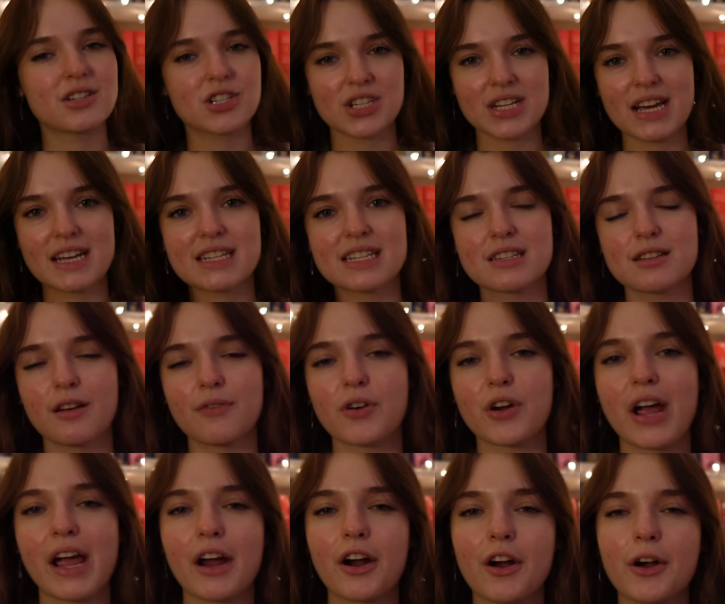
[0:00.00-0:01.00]
she has silver
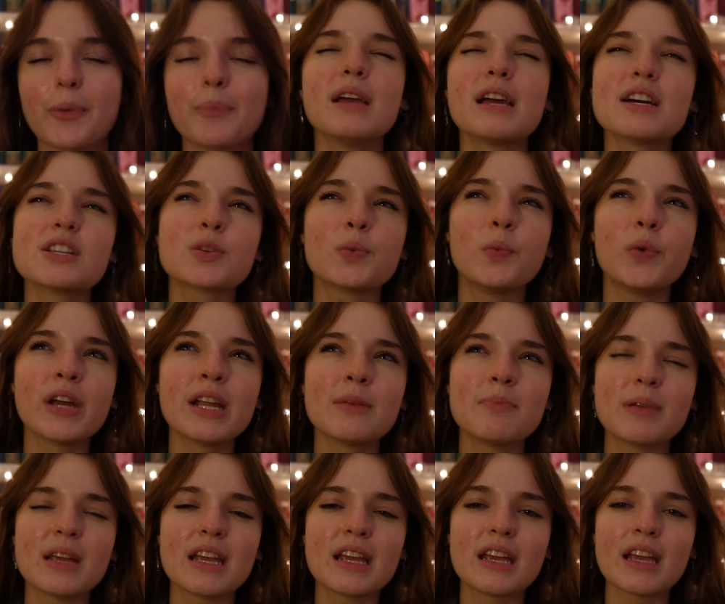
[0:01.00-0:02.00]
hair. Because would it
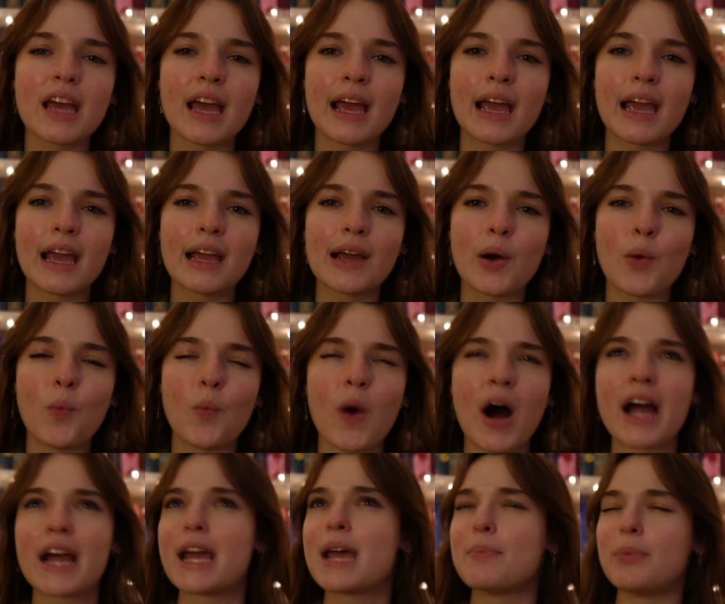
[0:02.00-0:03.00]
be a
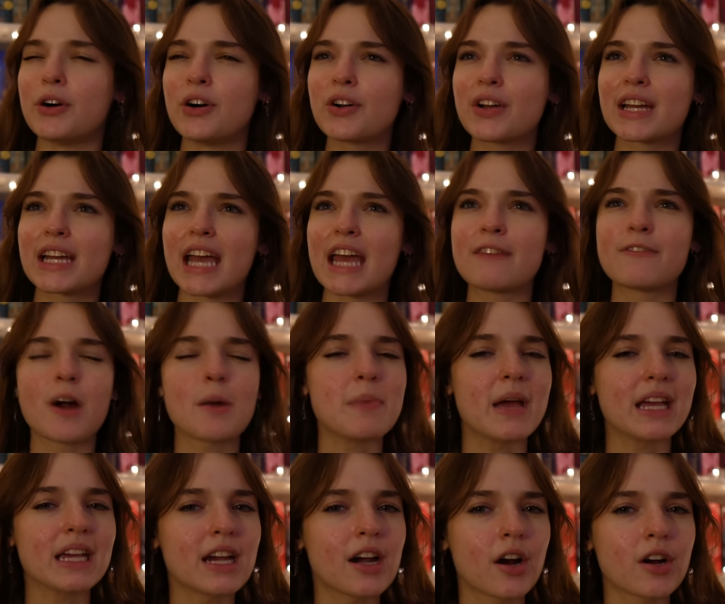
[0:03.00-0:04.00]
YA book if our
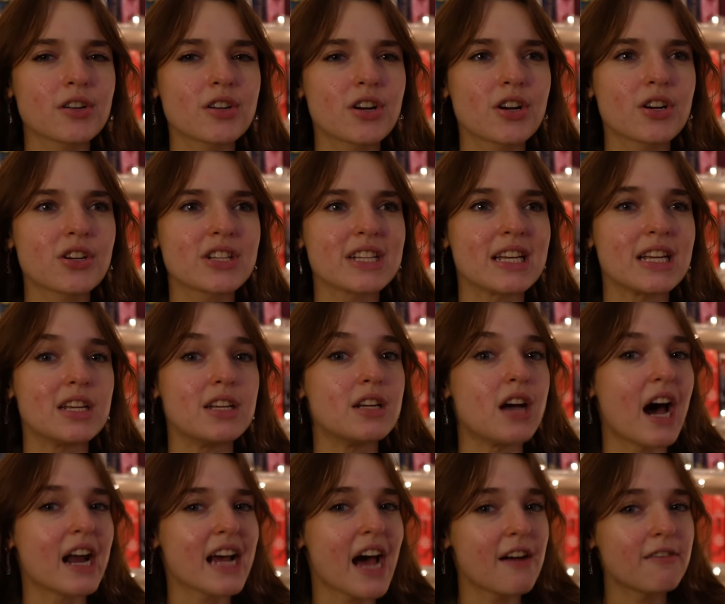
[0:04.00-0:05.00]
main character did
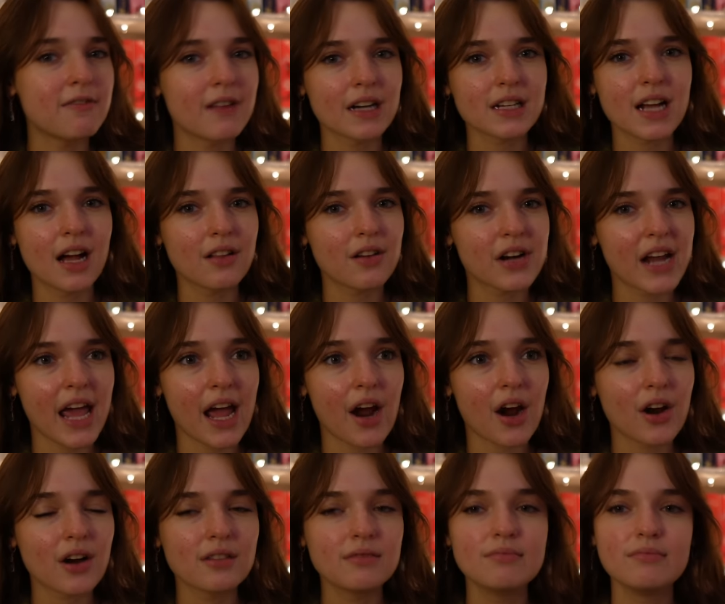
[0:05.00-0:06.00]
not have fun colored
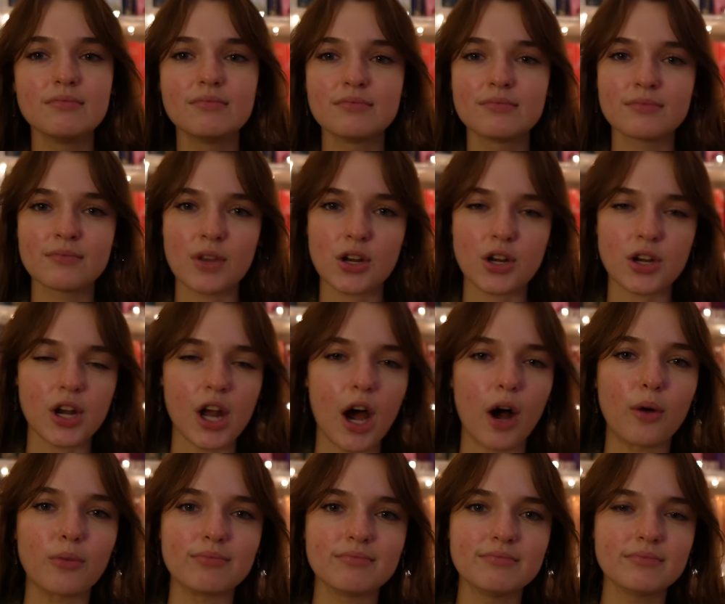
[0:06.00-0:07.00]
hair?
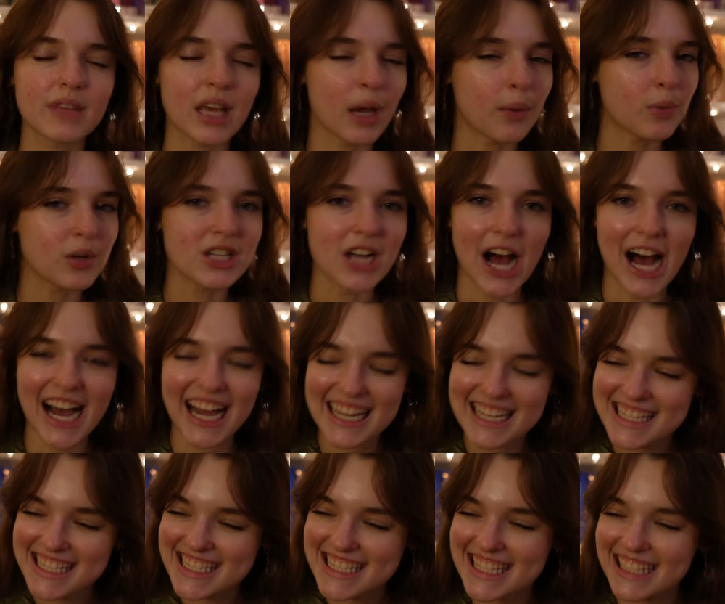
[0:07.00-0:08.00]
No, it would
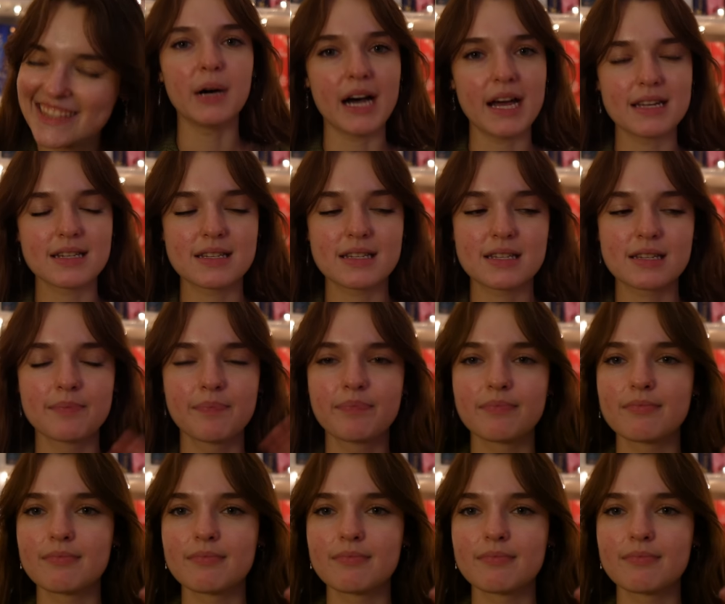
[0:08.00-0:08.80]
not. But